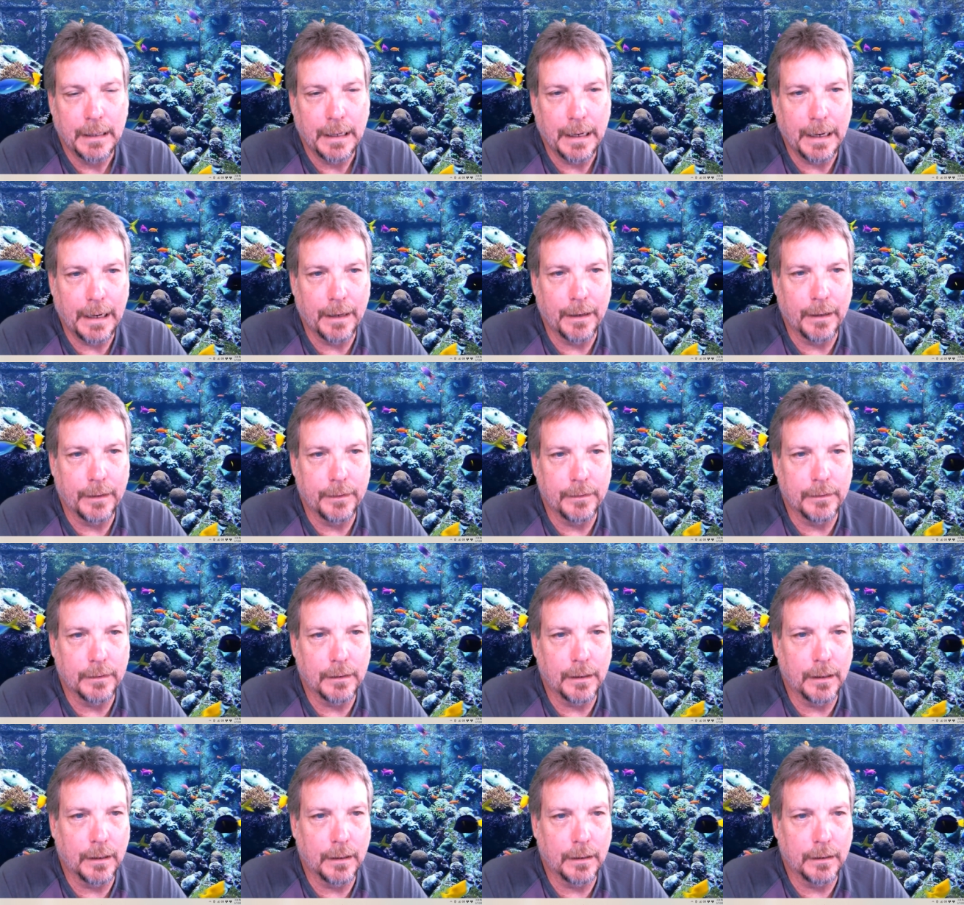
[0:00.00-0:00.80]
and
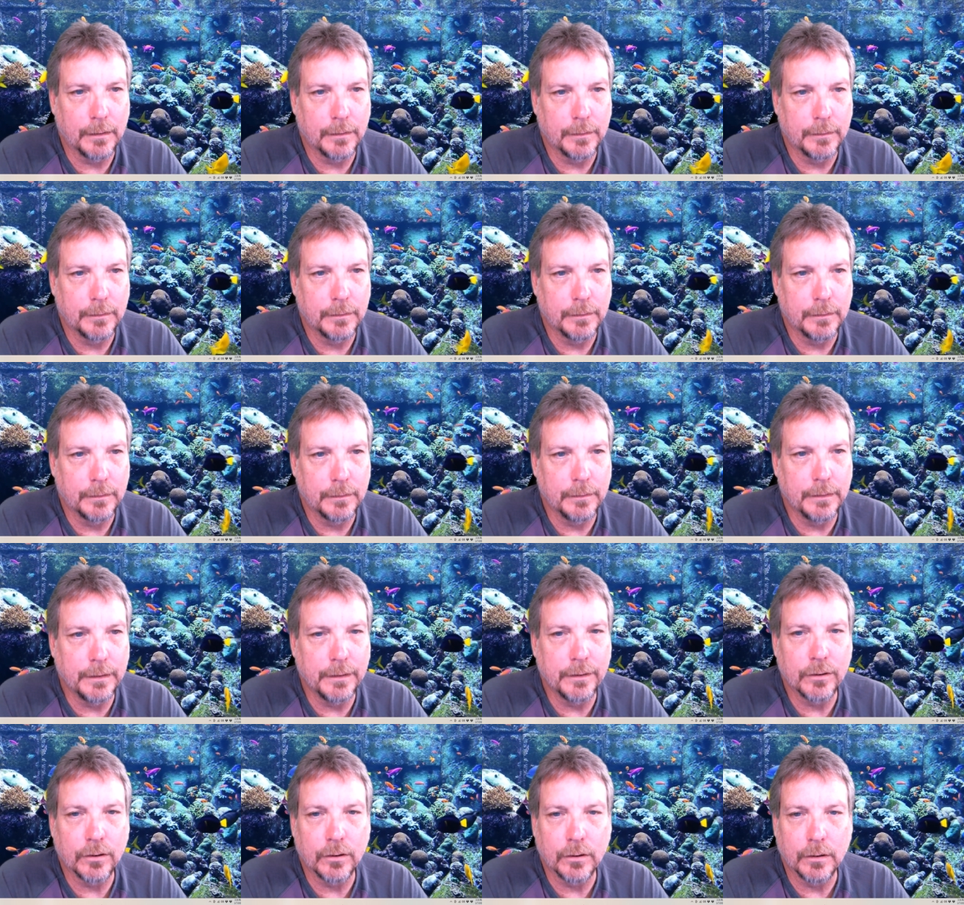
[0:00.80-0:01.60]
uh,
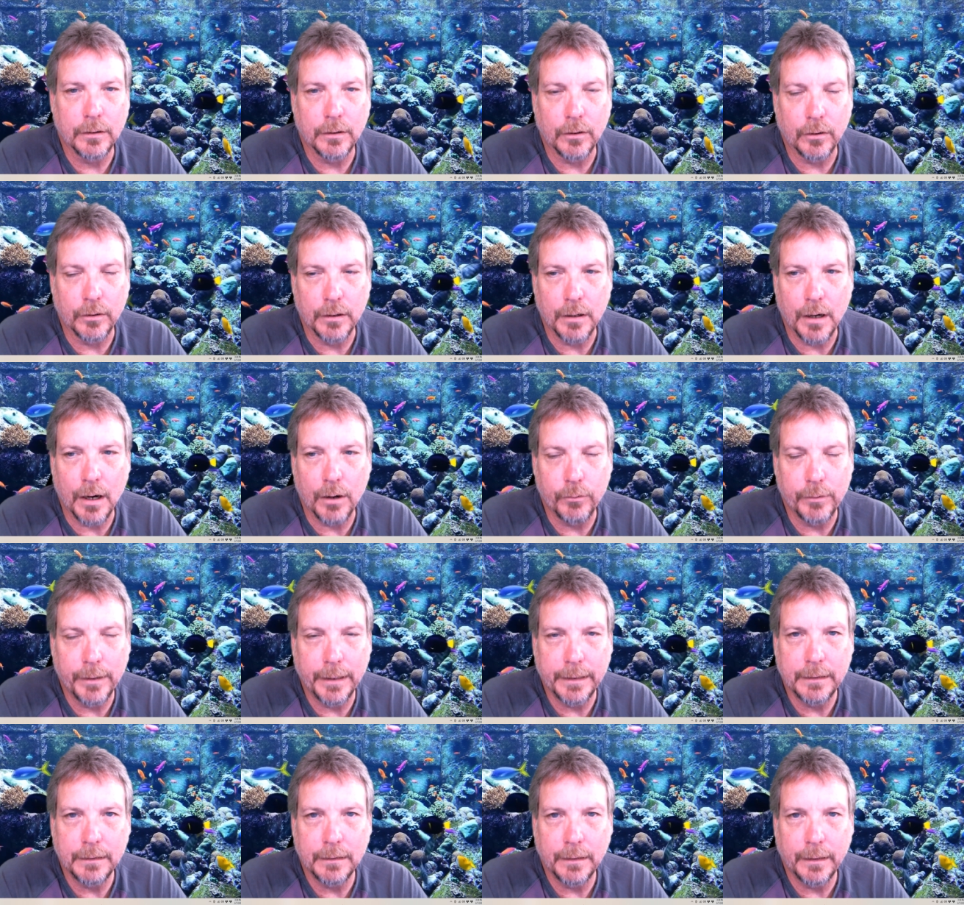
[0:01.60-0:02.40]
these are, are not
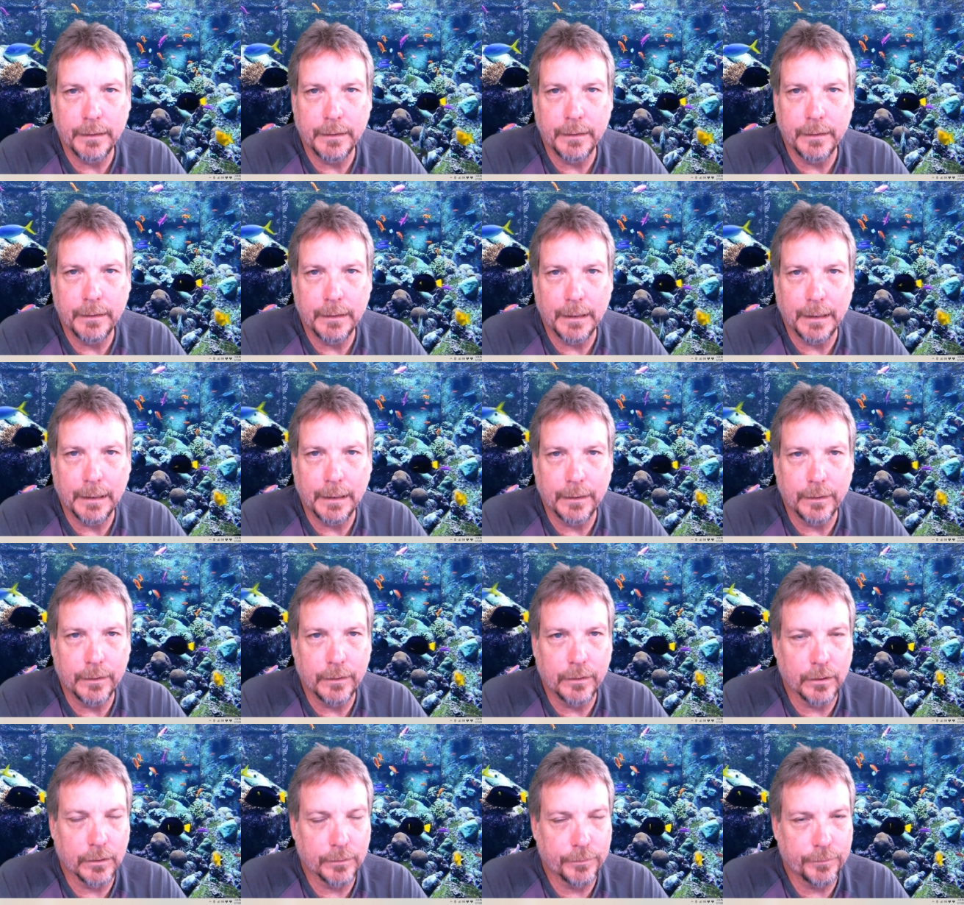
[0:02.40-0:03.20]
regulated
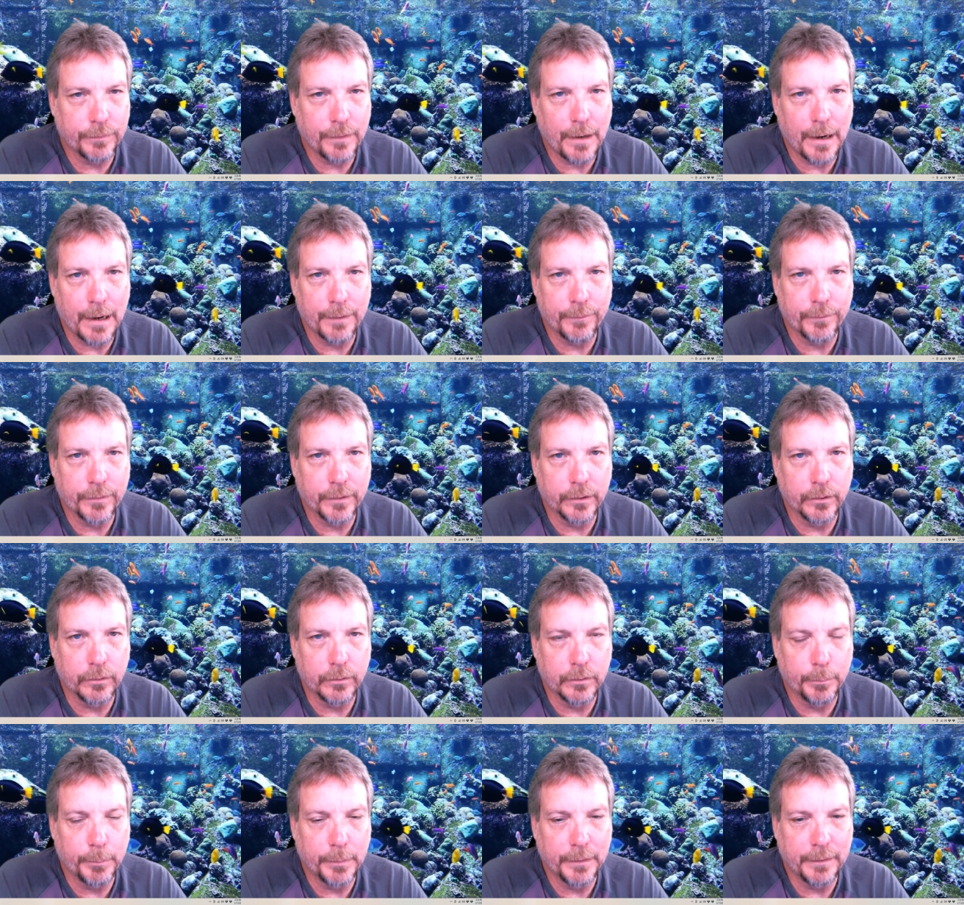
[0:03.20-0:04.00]
and they're fine for
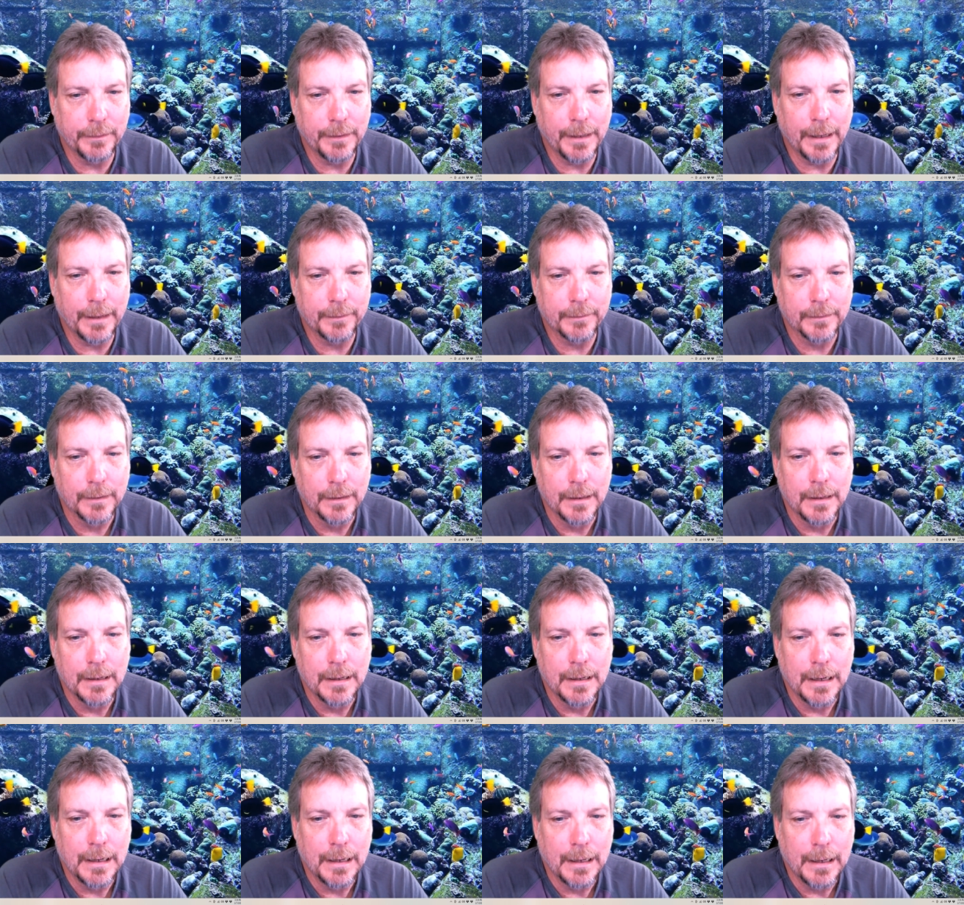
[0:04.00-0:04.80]
you to possess.
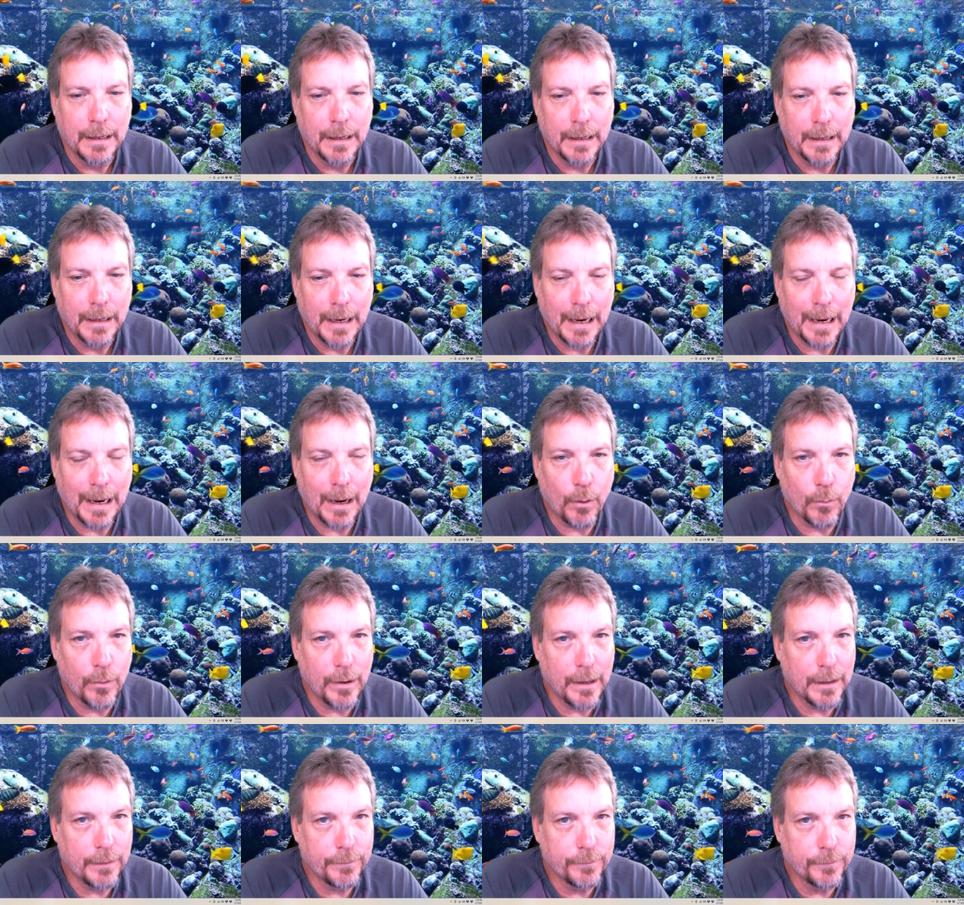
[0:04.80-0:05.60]

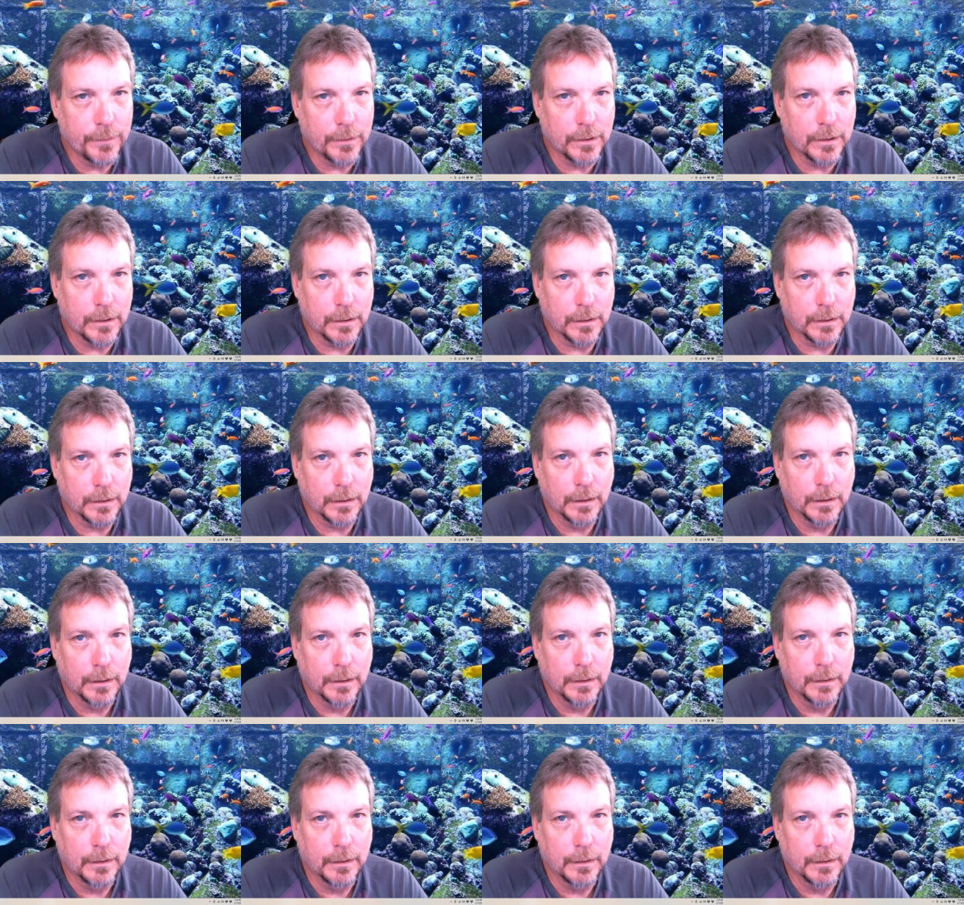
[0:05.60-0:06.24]
However,